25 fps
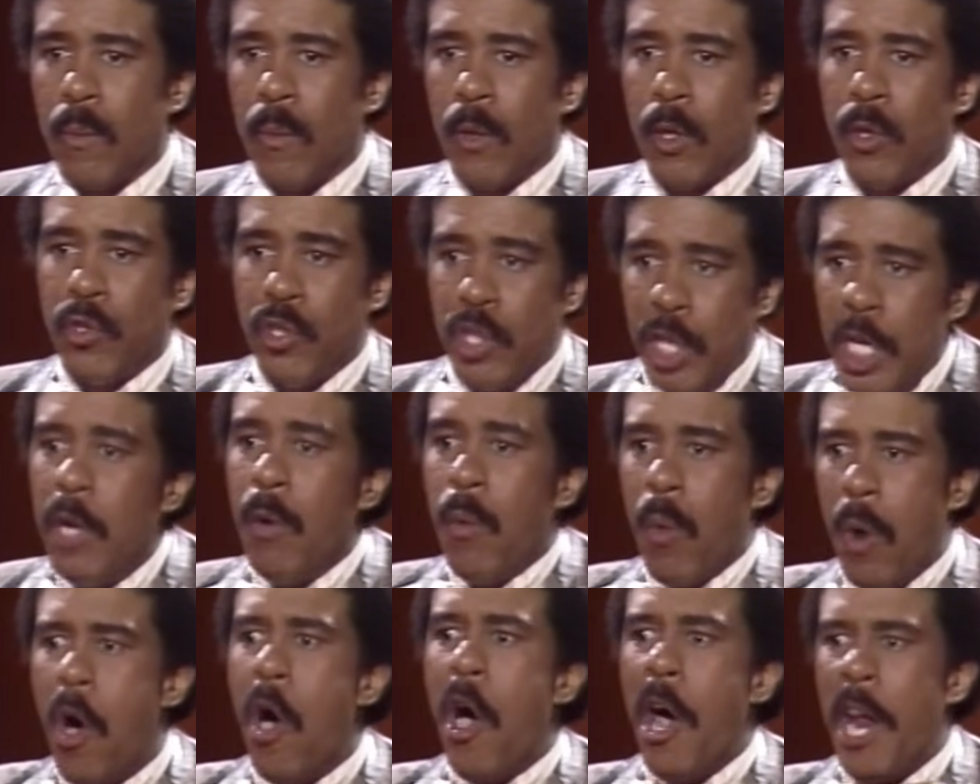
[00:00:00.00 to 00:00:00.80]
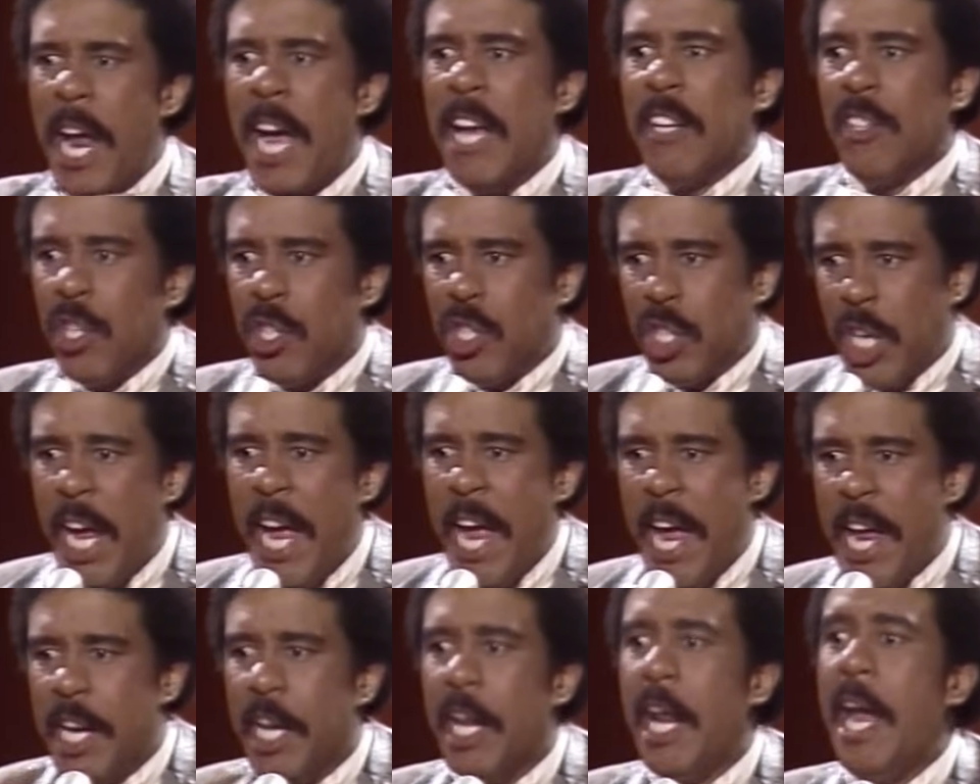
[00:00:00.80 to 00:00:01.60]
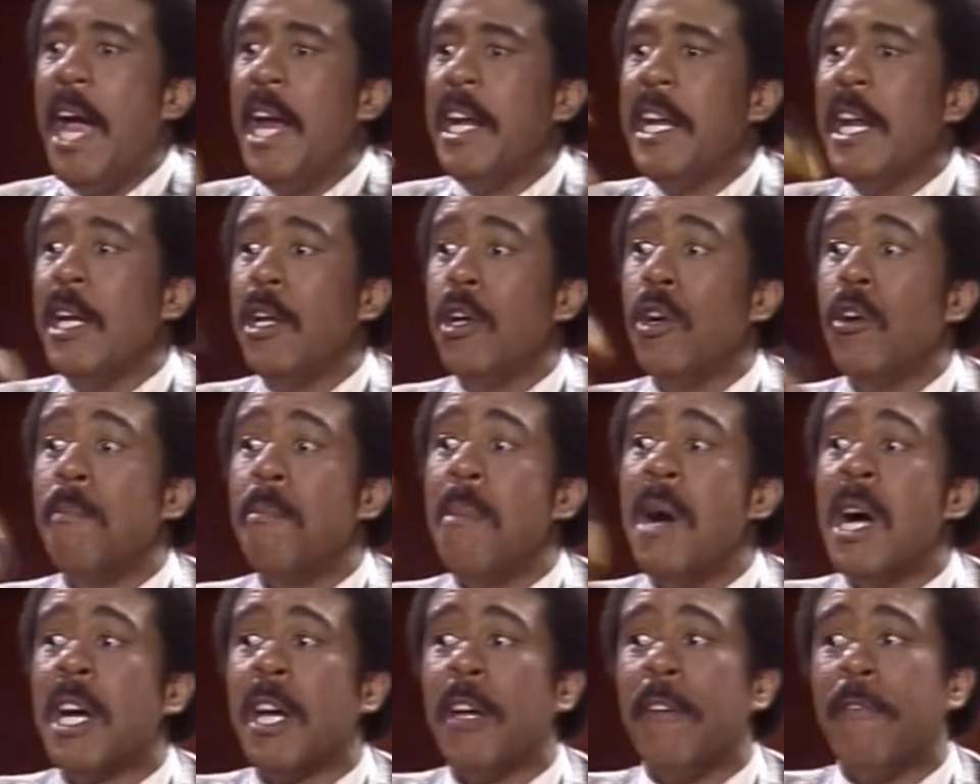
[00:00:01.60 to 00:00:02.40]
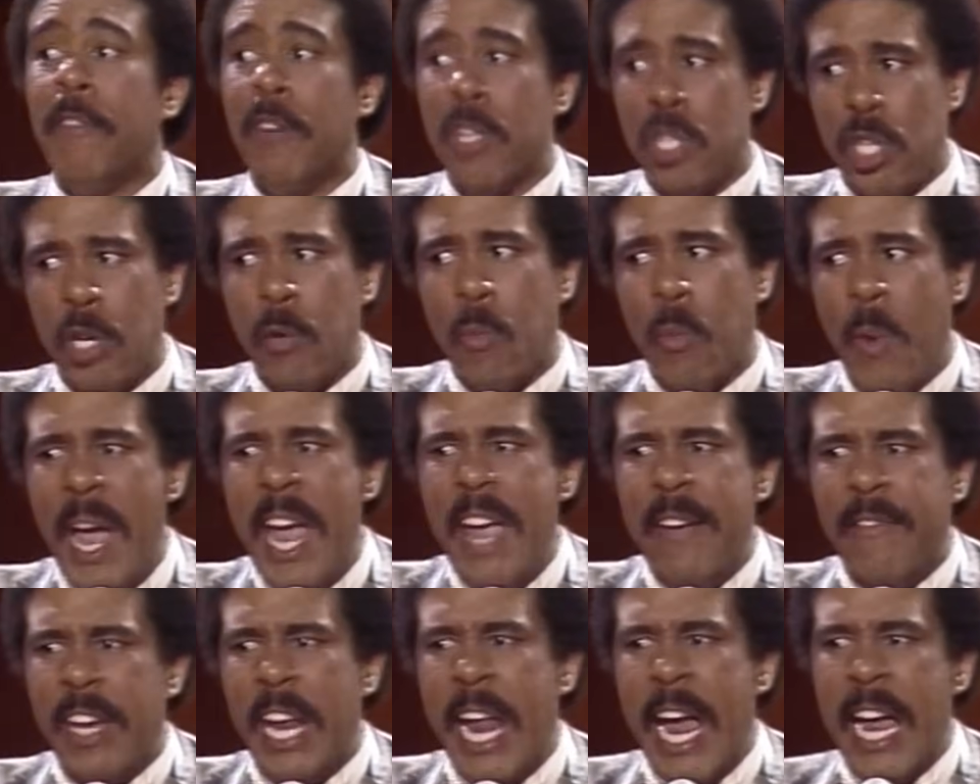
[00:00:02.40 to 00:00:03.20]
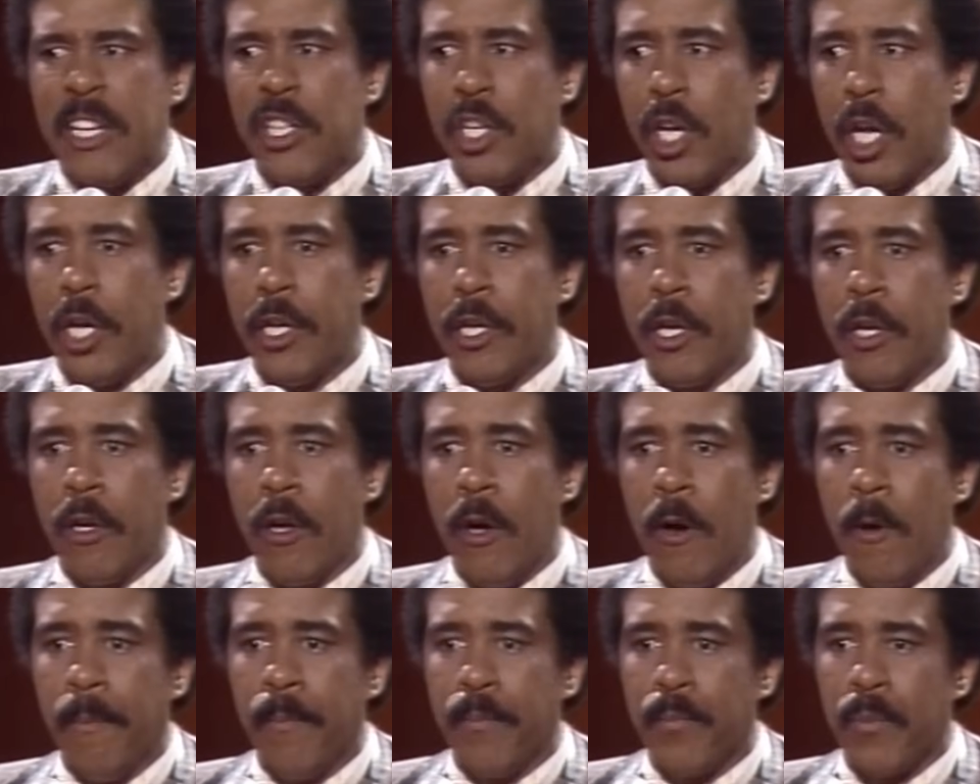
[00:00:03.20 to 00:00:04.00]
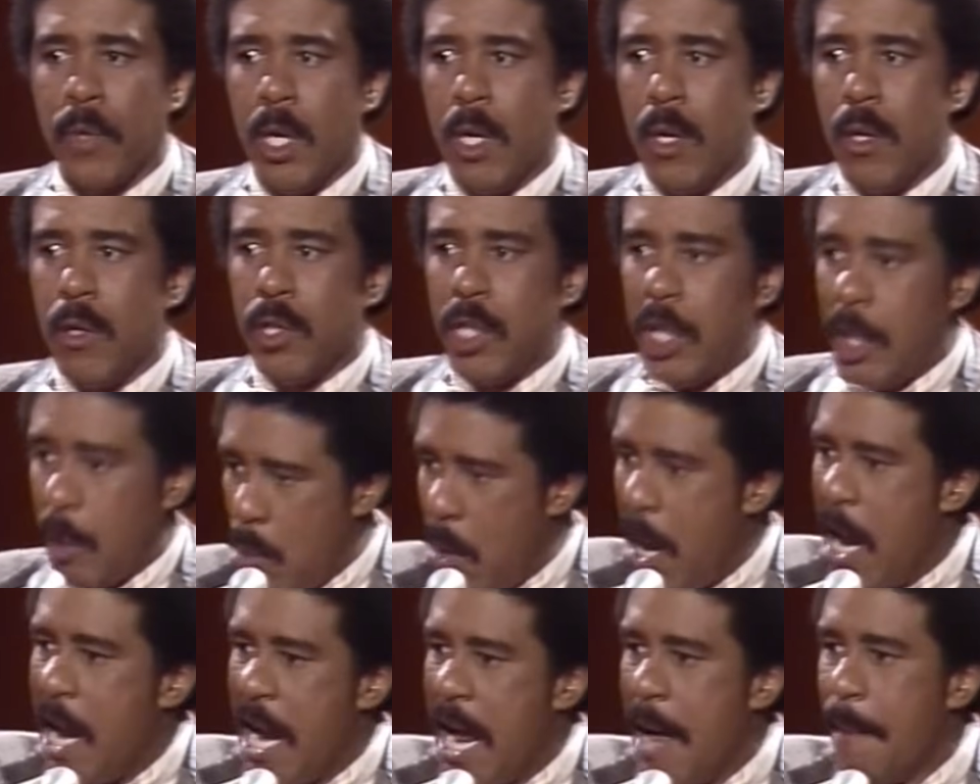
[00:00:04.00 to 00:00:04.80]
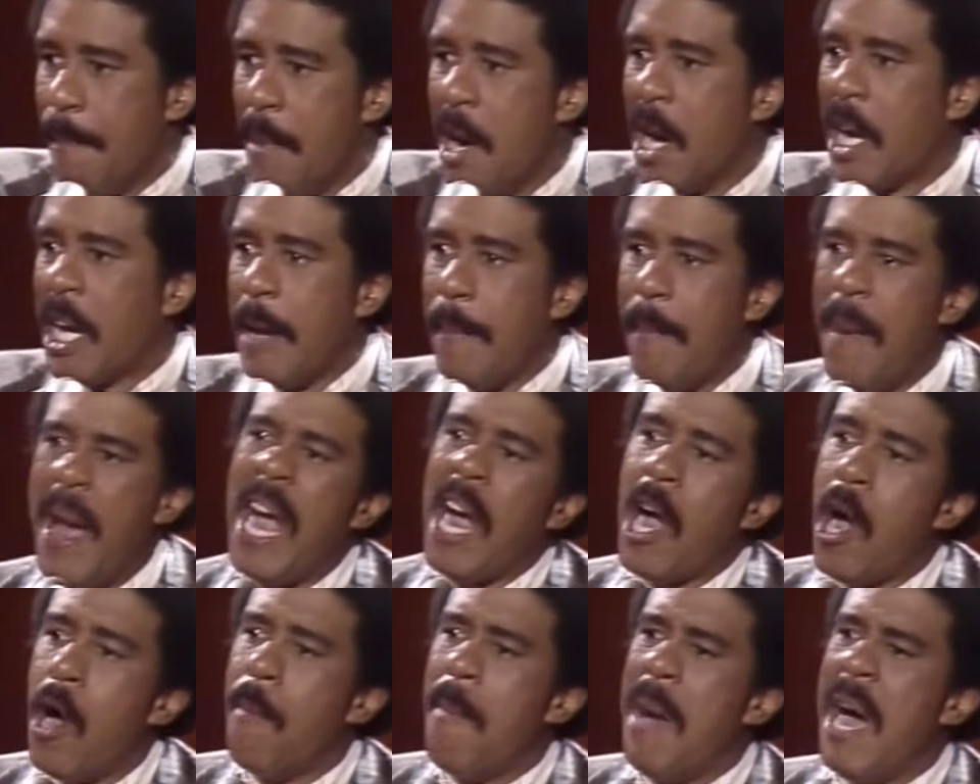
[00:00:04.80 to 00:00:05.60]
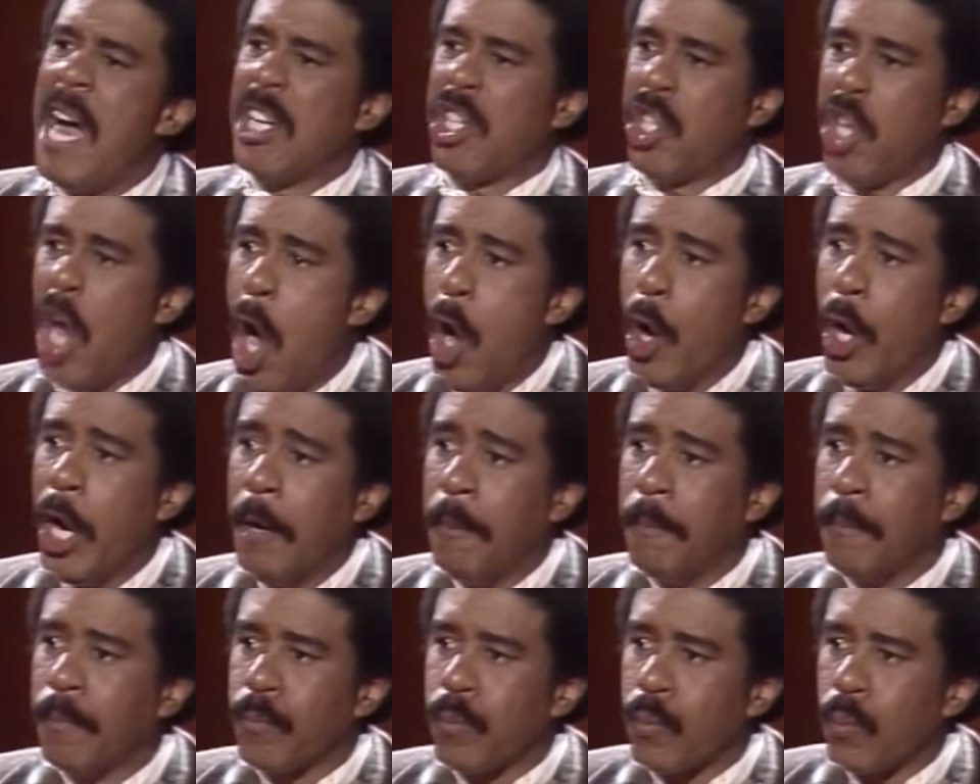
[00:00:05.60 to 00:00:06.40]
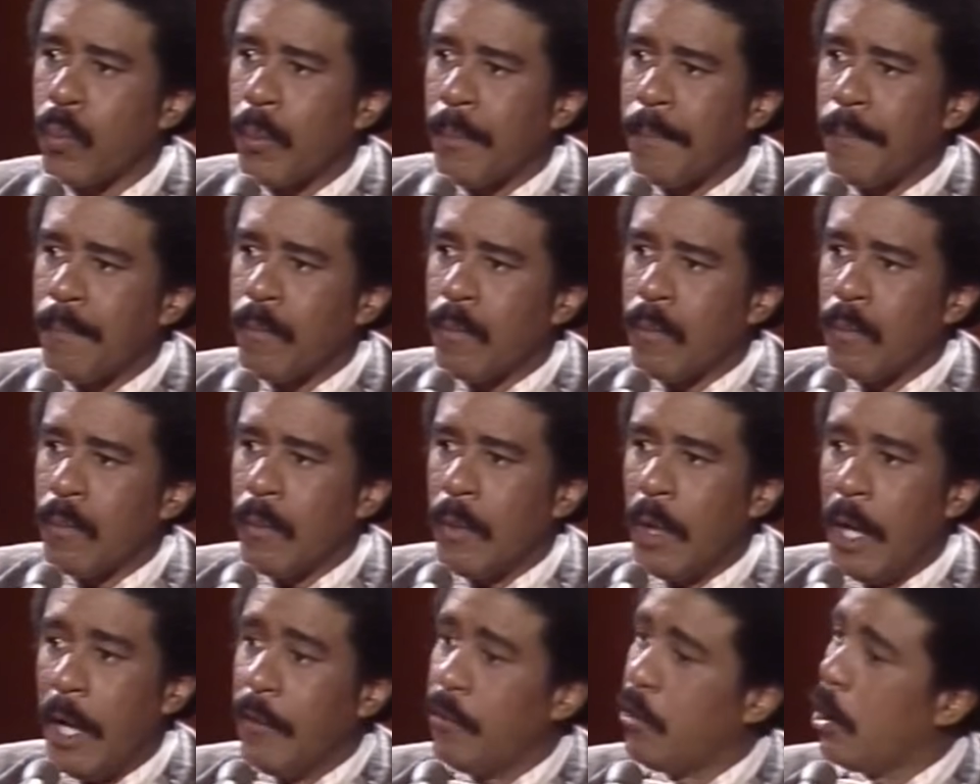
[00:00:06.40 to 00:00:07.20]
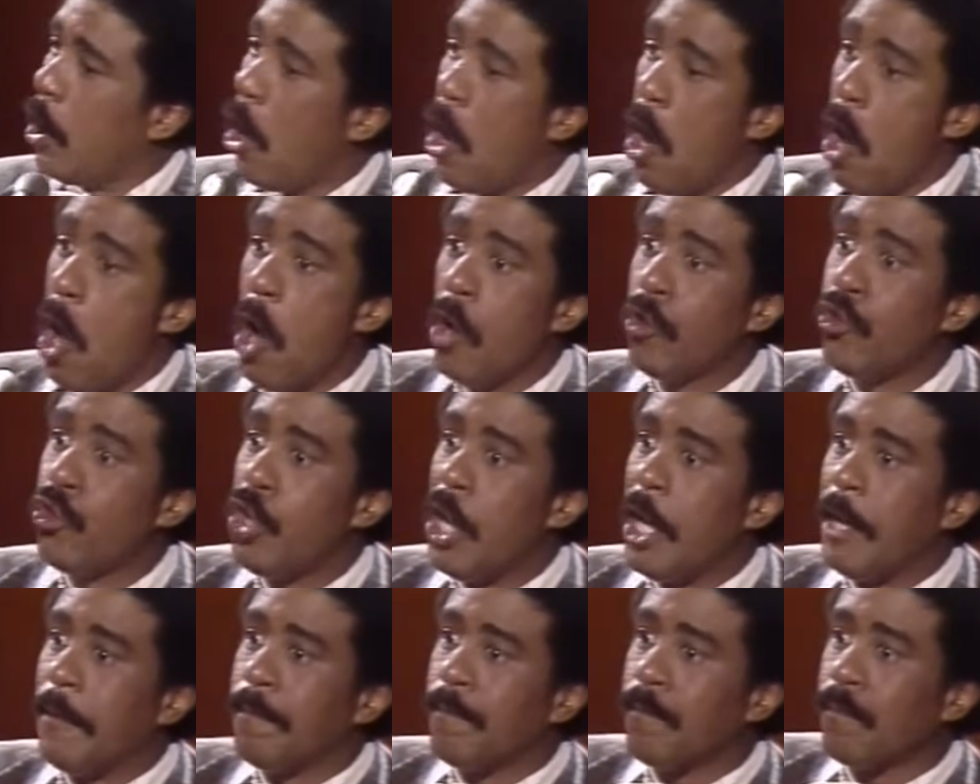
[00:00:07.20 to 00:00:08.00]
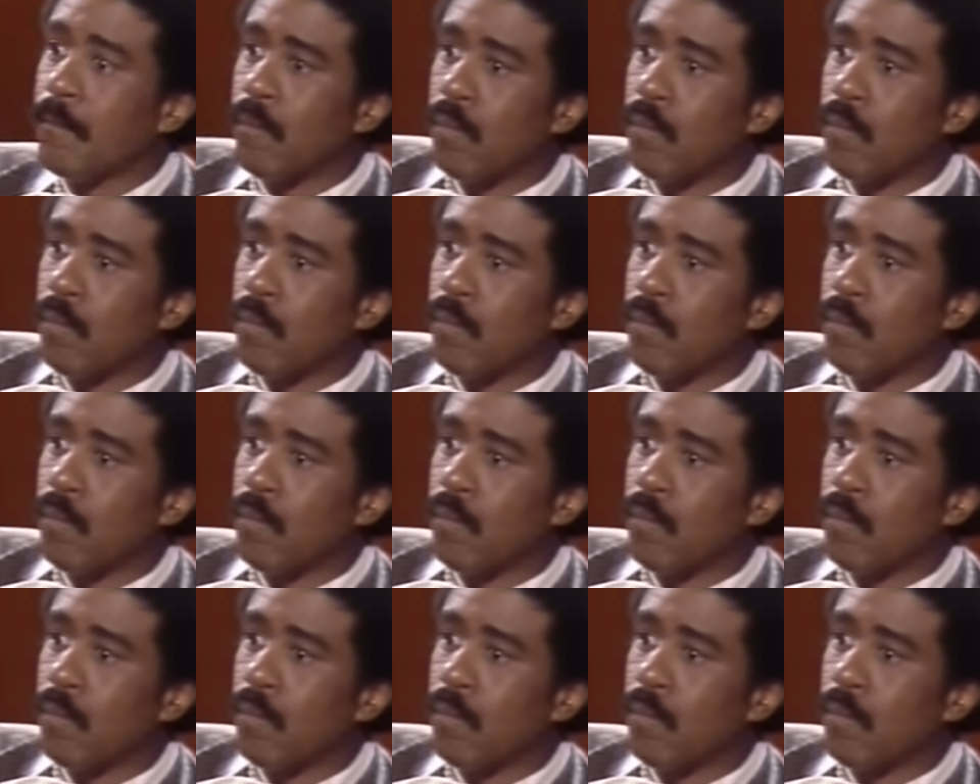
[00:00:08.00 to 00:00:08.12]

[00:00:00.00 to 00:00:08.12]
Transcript: She wore it as a chain and had that little monkey foot. She waved it at you, you know. She waved that monkey back on my shoulder. I said, oh, shit.